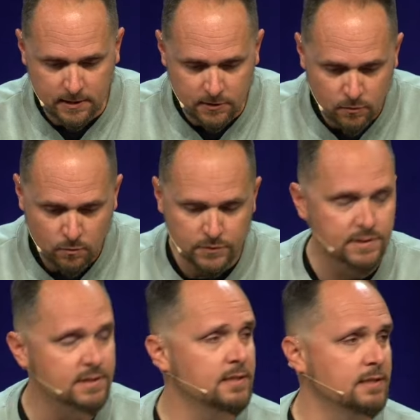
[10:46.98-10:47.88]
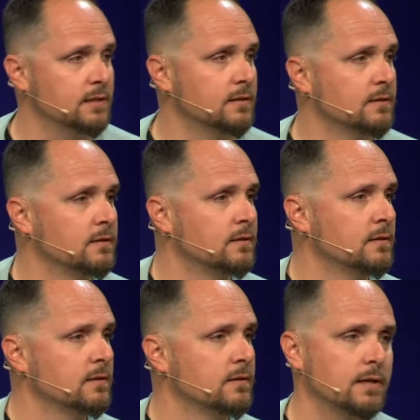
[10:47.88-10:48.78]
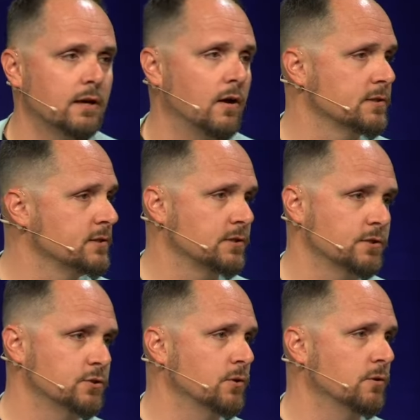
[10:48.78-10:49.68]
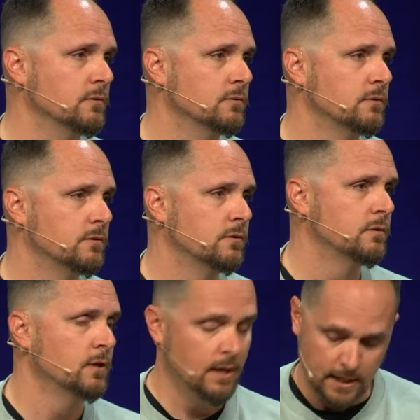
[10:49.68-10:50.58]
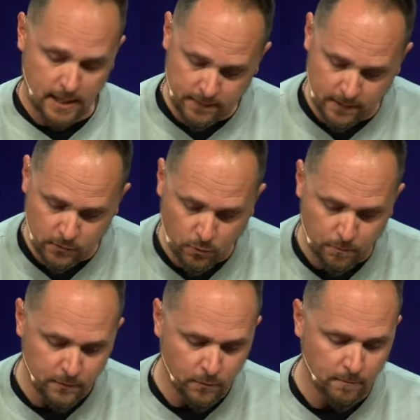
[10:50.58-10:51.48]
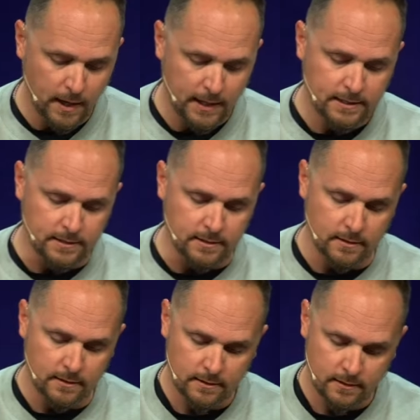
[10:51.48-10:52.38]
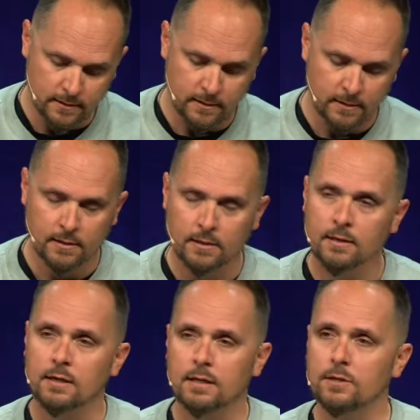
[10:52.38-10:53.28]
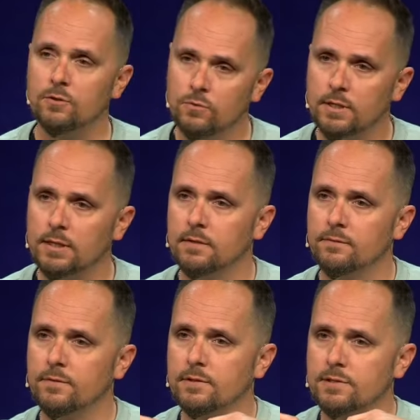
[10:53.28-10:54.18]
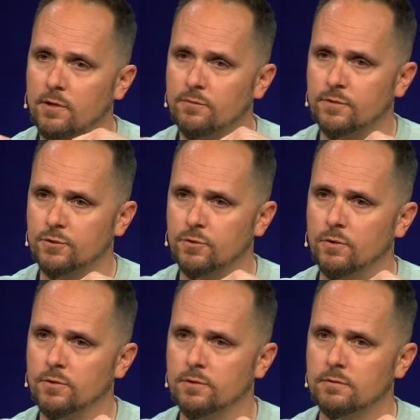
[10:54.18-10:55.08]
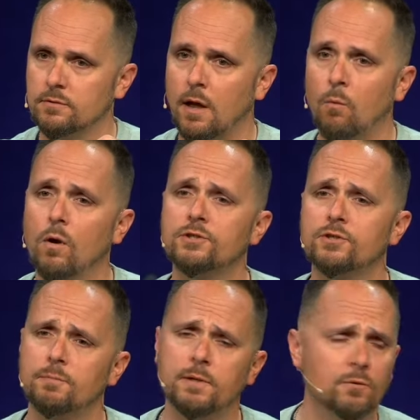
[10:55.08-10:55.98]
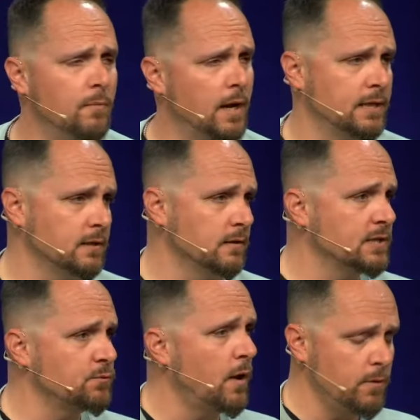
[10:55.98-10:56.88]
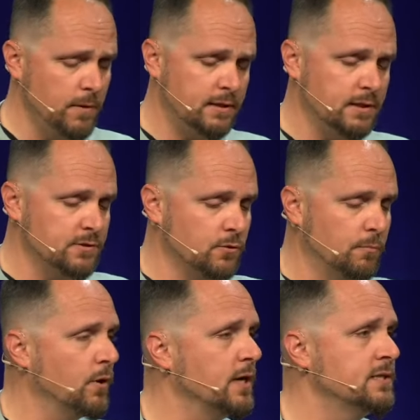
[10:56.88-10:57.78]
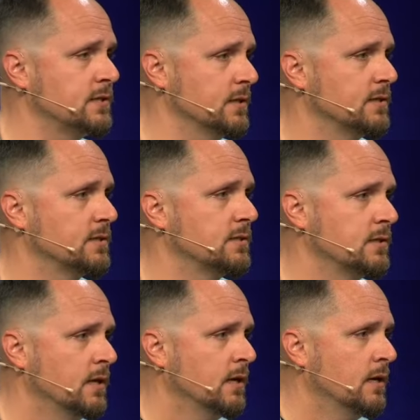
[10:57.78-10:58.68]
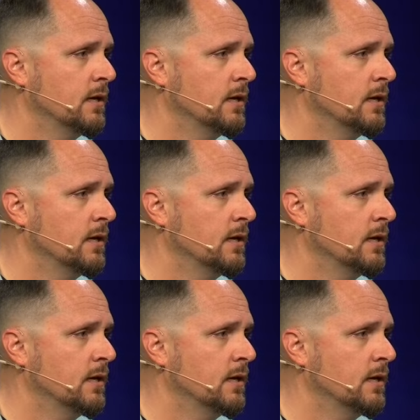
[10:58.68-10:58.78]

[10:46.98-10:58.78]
is that you will see that God is in control and that you will be reminded that you can live self controlled. I want you to be reminded. That's why we make these little bracelets